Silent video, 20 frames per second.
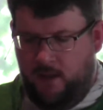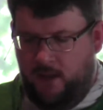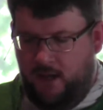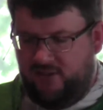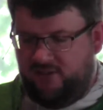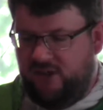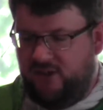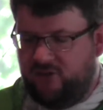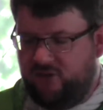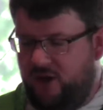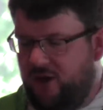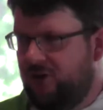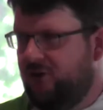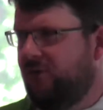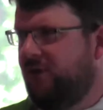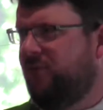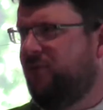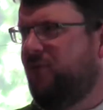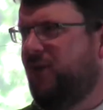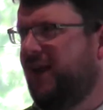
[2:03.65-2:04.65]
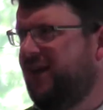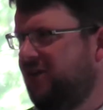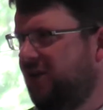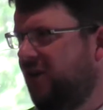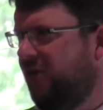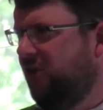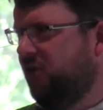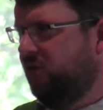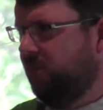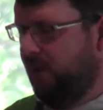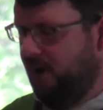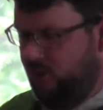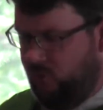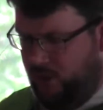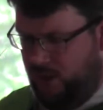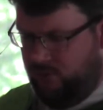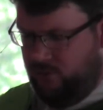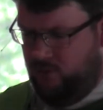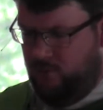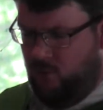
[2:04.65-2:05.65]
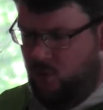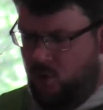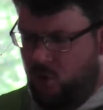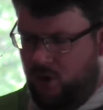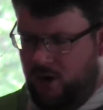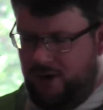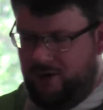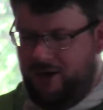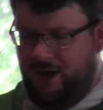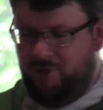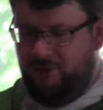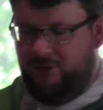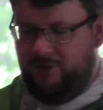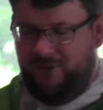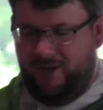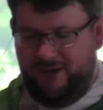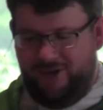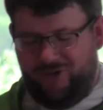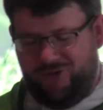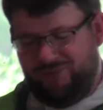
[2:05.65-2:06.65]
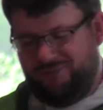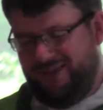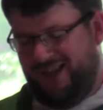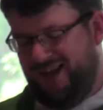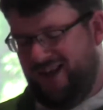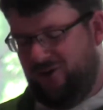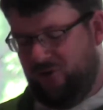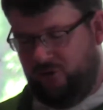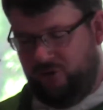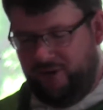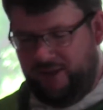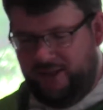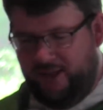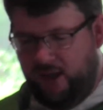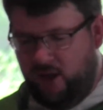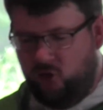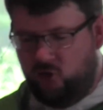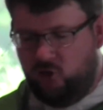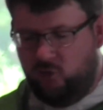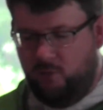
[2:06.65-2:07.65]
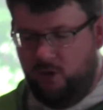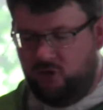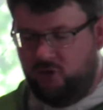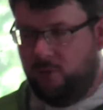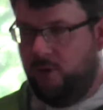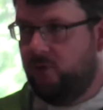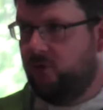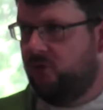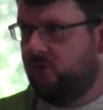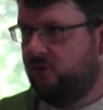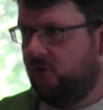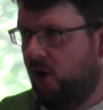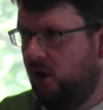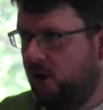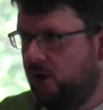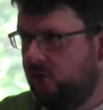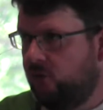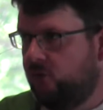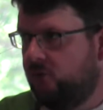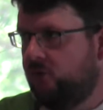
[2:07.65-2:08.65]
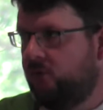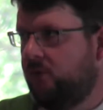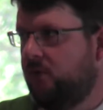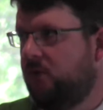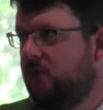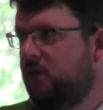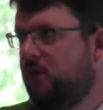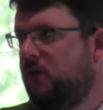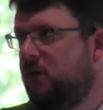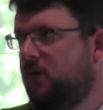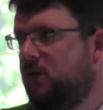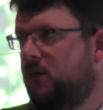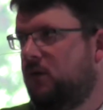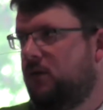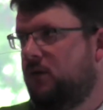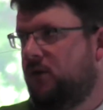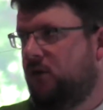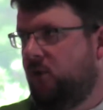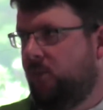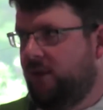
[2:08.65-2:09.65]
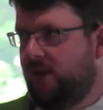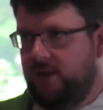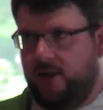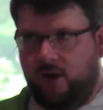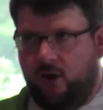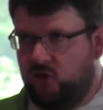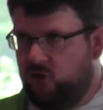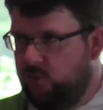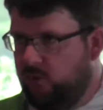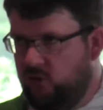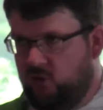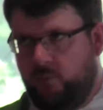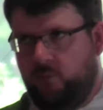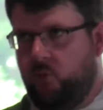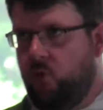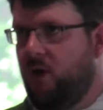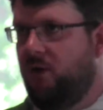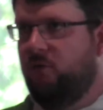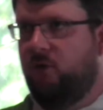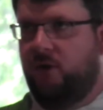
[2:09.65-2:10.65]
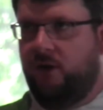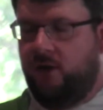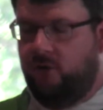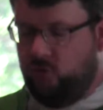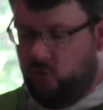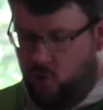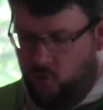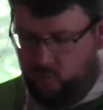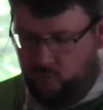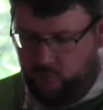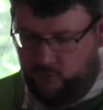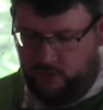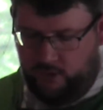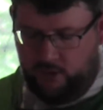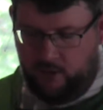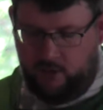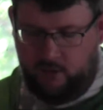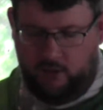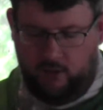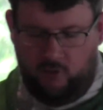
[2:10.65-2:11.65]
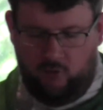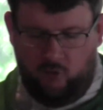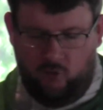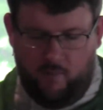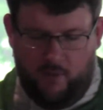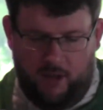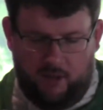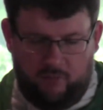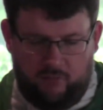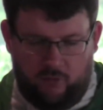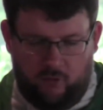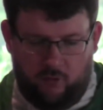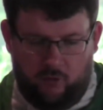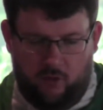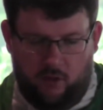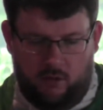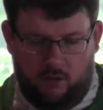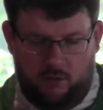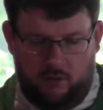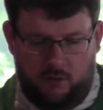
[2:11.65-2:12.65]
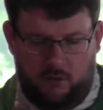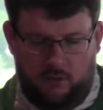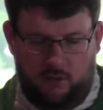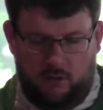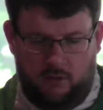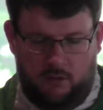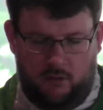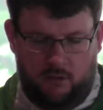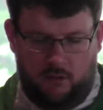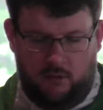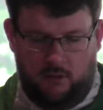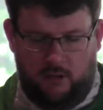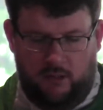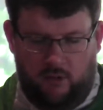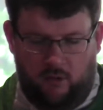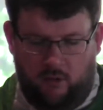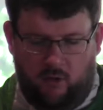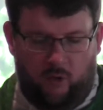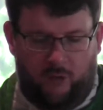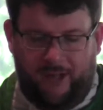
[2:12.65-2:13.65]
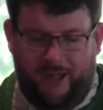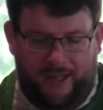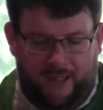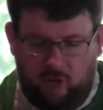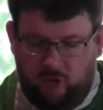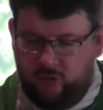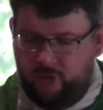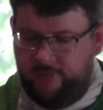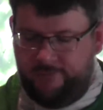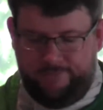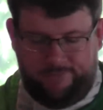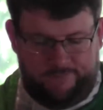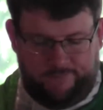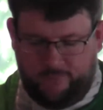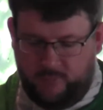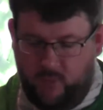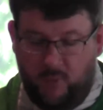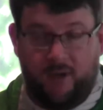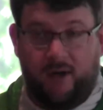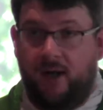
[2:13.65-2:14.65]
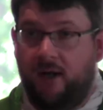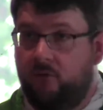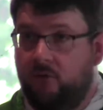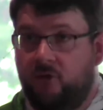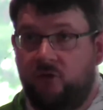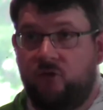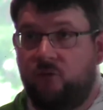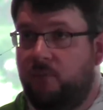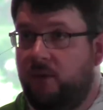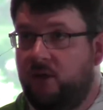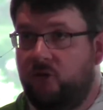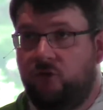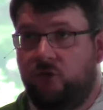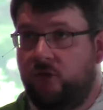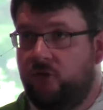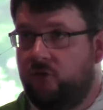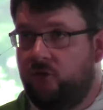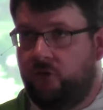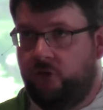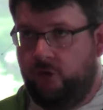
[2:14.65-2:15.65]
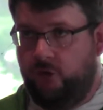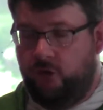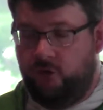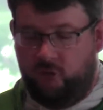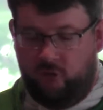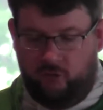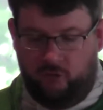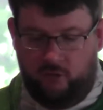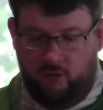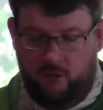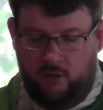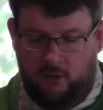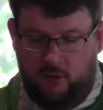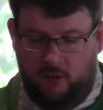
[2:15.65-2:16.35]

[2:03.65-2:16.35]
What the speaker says: And as I started to reflect on this, by the way, even more, I realized I don't really care too much about the songs. It'll be the archbishop, whoever it is, hopefully can do my funeral. The location, wherever, just make sure it's a church.